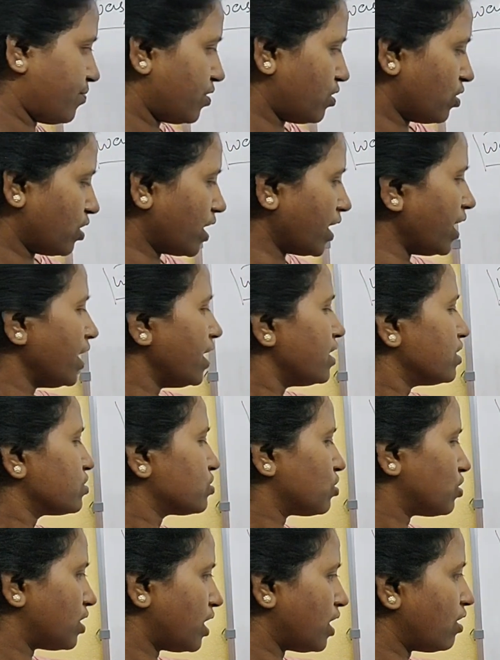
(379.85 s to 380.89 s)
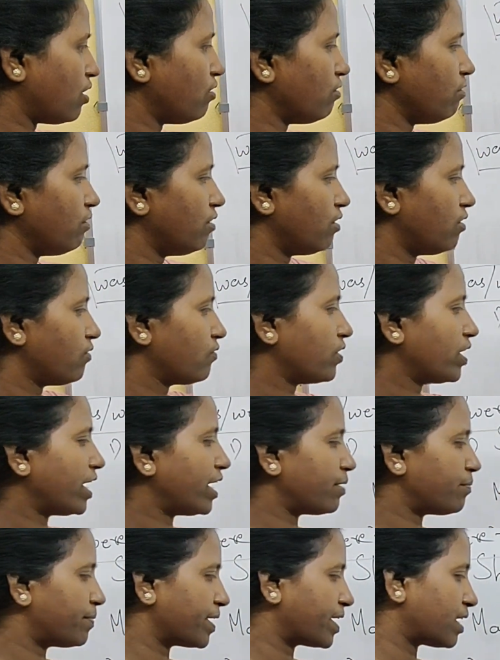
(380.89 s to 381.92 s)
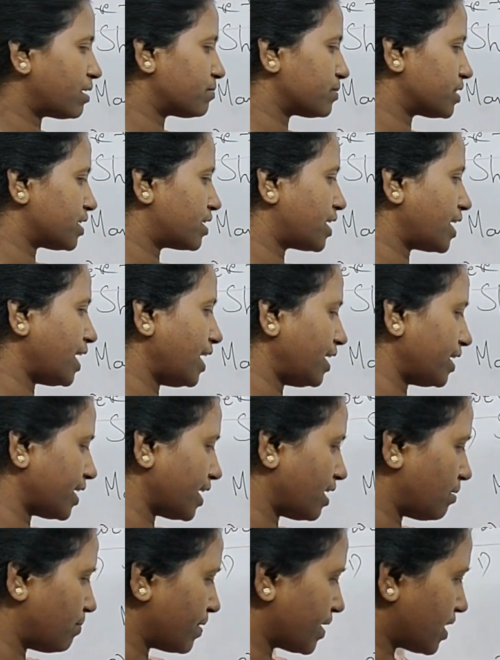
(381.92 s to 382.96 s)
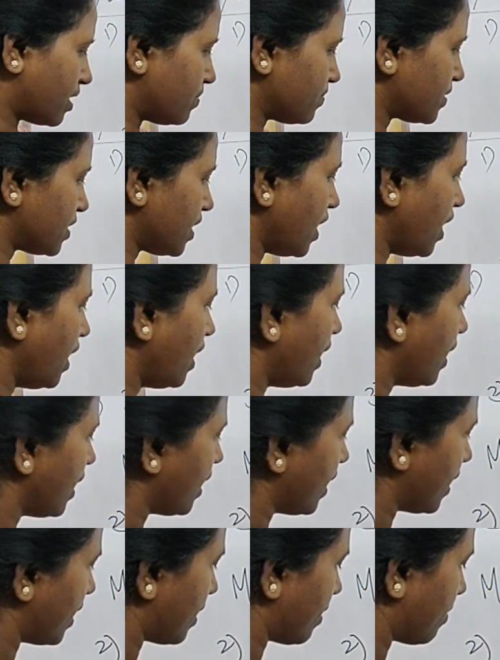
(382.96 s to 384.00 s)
Okay. So now head becomes a tail becomes a head.